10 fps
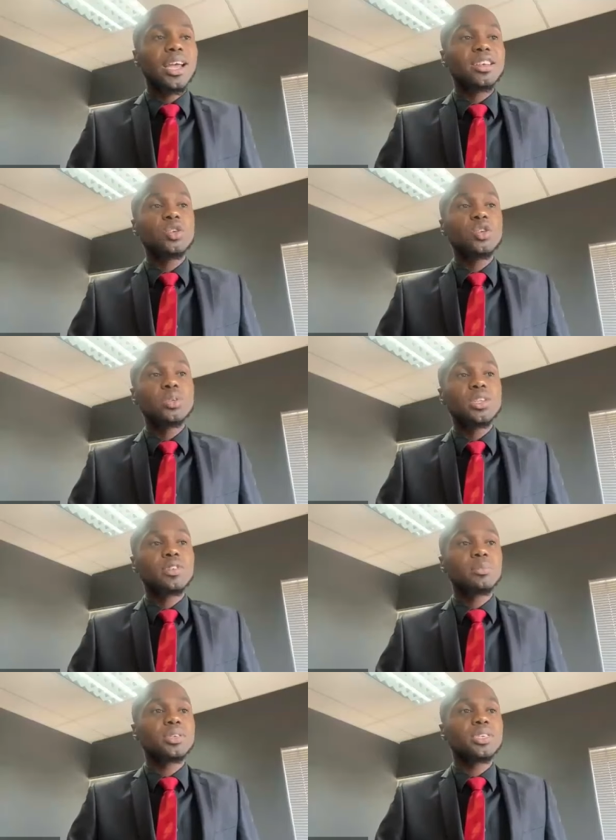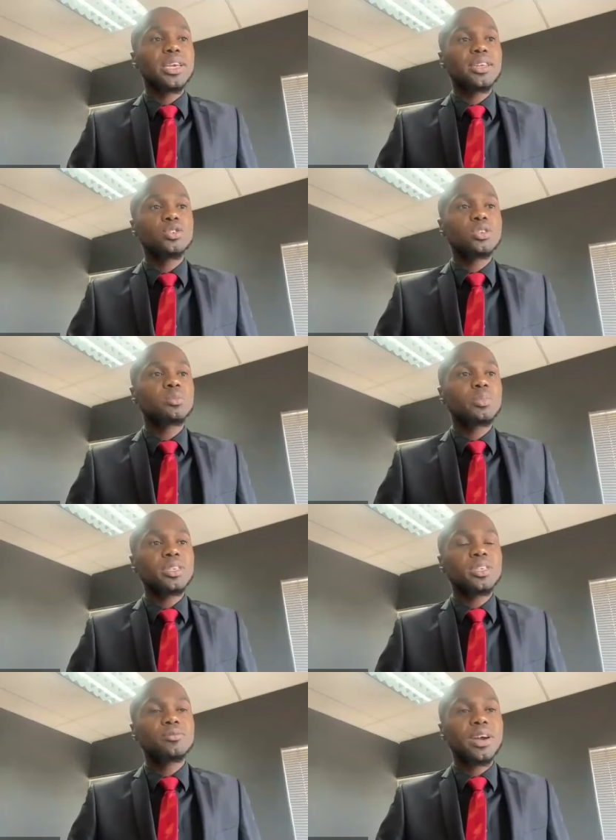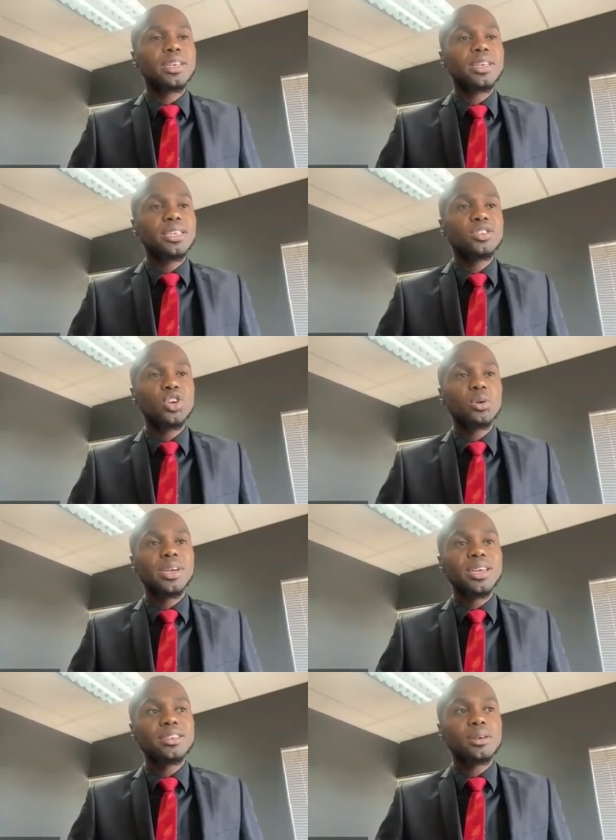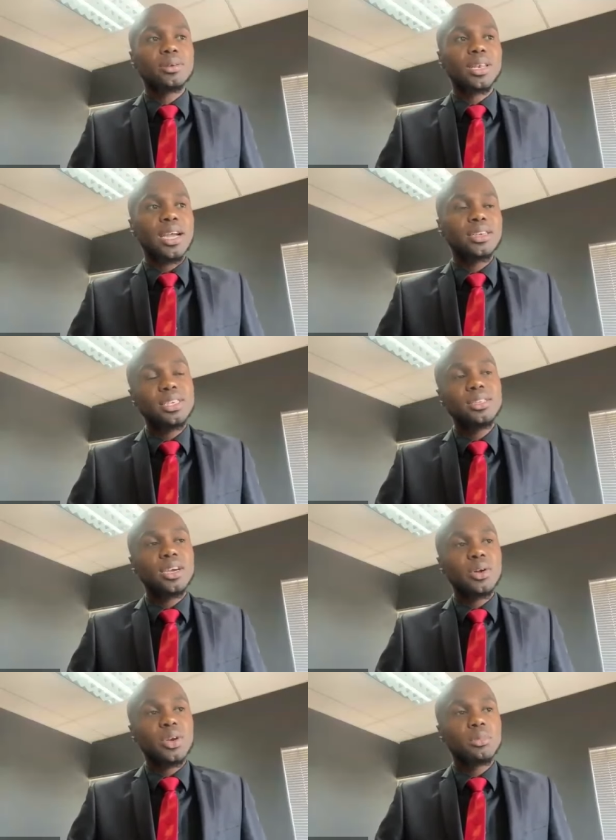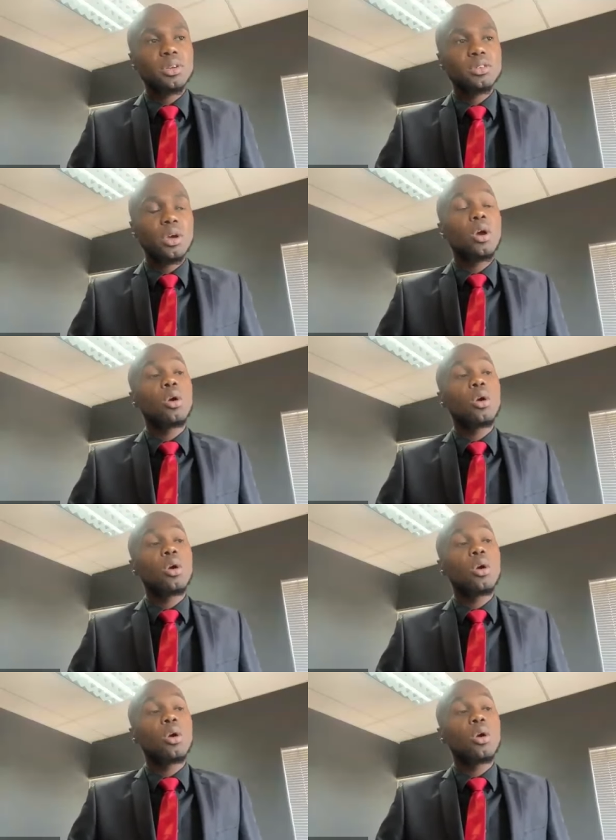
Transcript: exclusively pertain to the specified lease term as outlined in the agreement,